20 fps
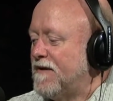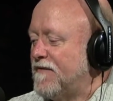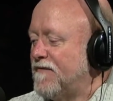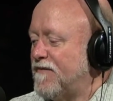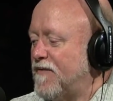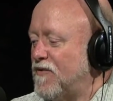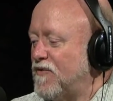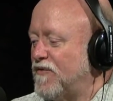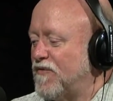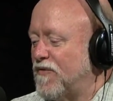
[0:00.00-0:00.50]

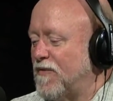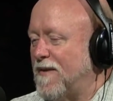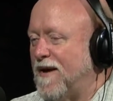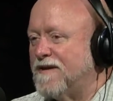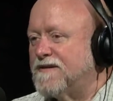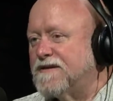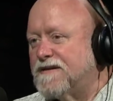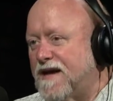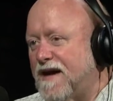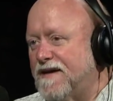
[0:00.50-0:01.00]
folks from
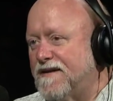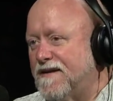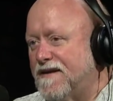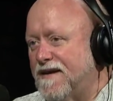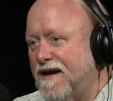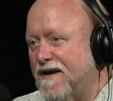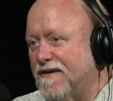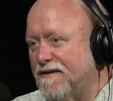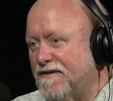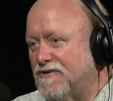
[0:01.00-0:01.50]
outside the
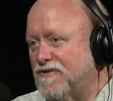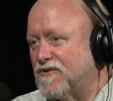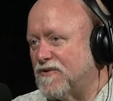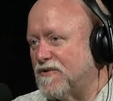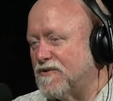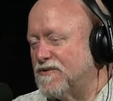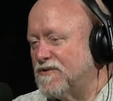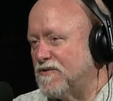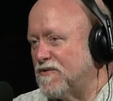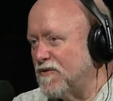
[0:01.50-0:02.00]
Catholic
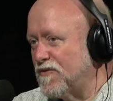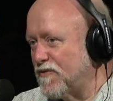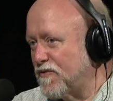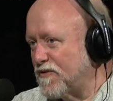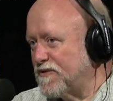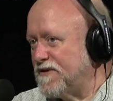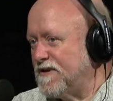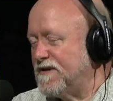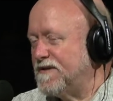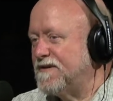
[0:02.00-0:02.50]
Church or
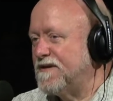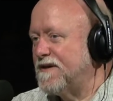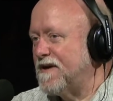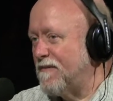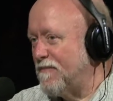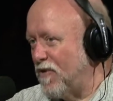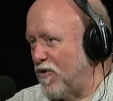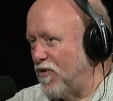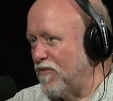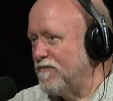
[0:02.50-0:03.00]
clergy to
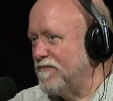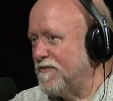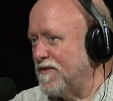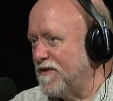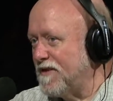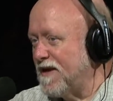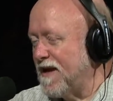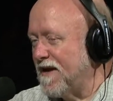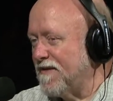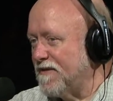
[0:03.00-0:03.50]
come home
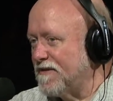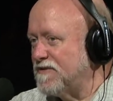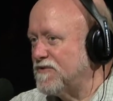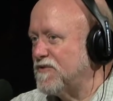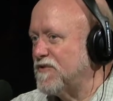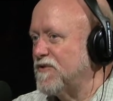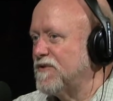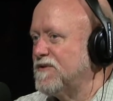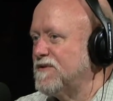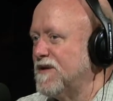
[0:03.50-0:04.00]
to the Catholic
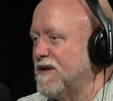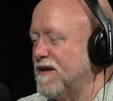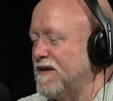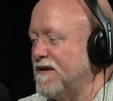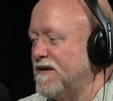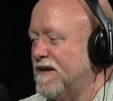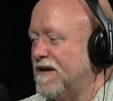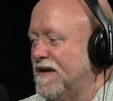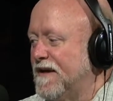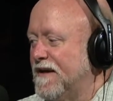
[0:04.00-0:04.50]
Church.
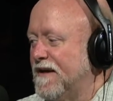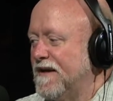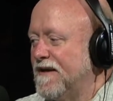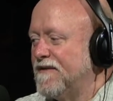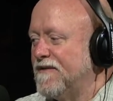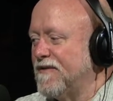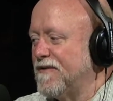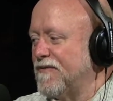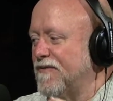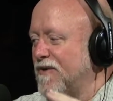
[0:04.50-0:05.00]
And
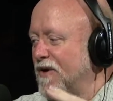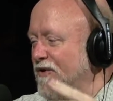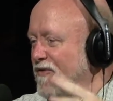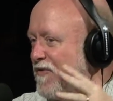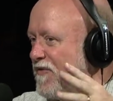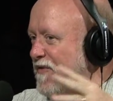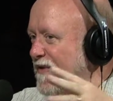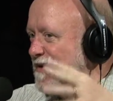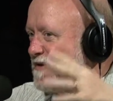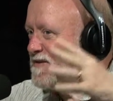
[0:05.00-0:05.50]
there are
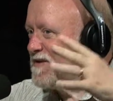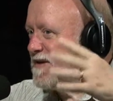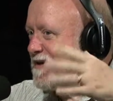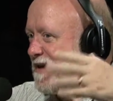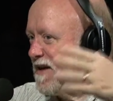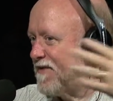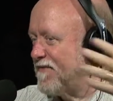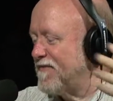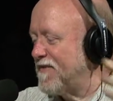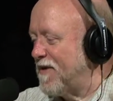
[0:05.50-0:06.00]
other things that
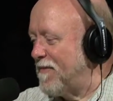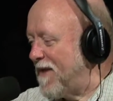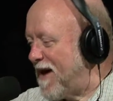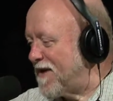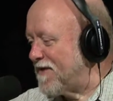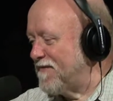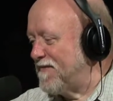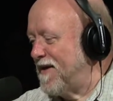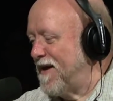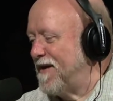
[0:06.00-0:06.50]
kind of come
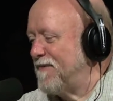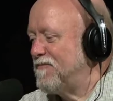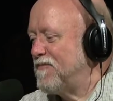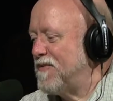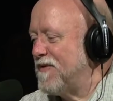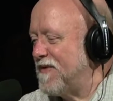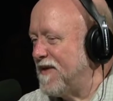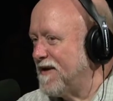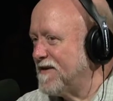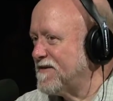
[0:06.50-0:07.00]
out of that,
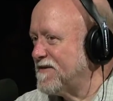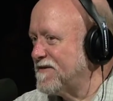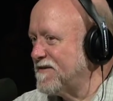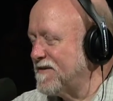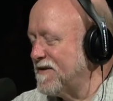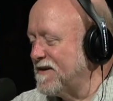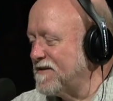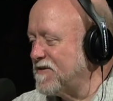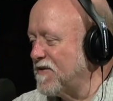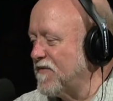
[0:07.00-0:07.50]
but that's
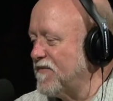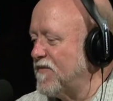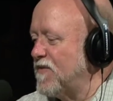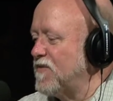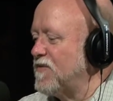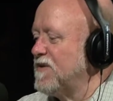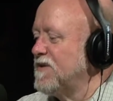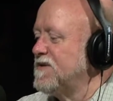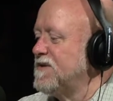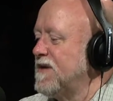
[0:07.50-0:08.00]
that's our
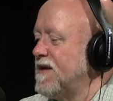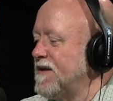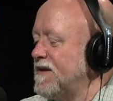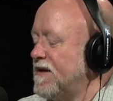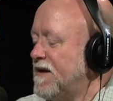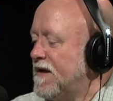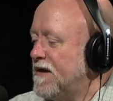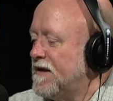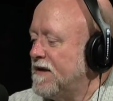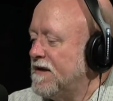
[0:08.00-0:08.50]
focus. And
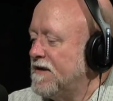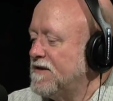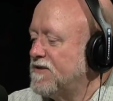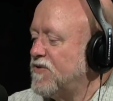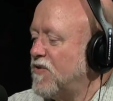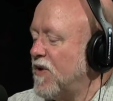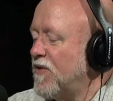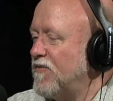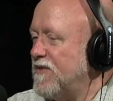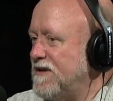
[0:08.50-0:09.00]

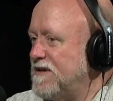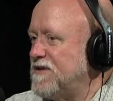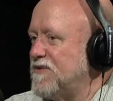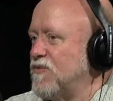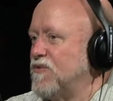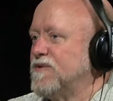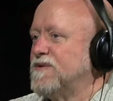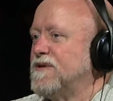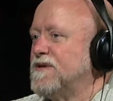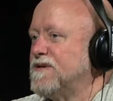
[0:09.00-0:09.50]
so our
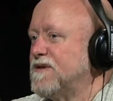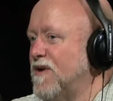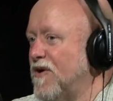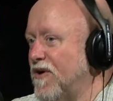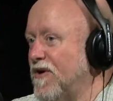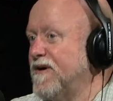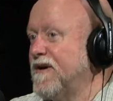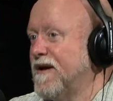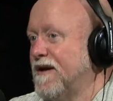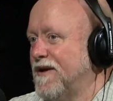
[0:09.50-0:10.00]
resources
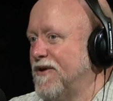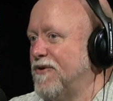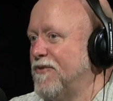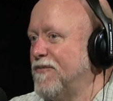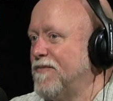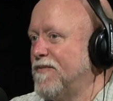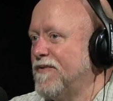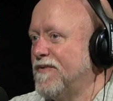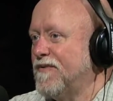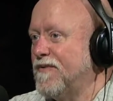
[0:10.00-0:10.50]
are to
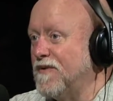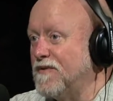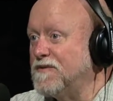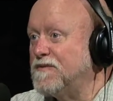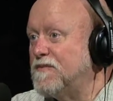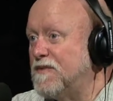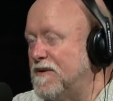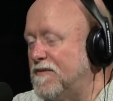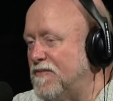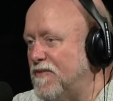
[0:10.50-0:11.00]
help those
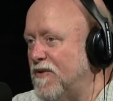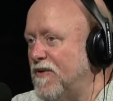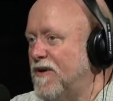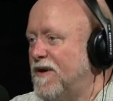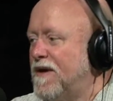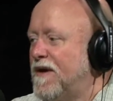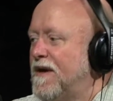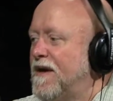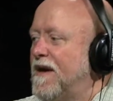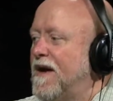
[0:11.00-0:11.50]
people
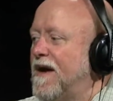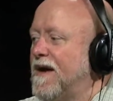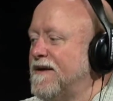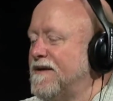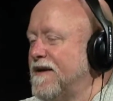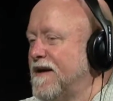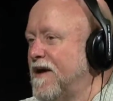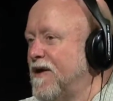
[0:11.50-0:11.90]
and to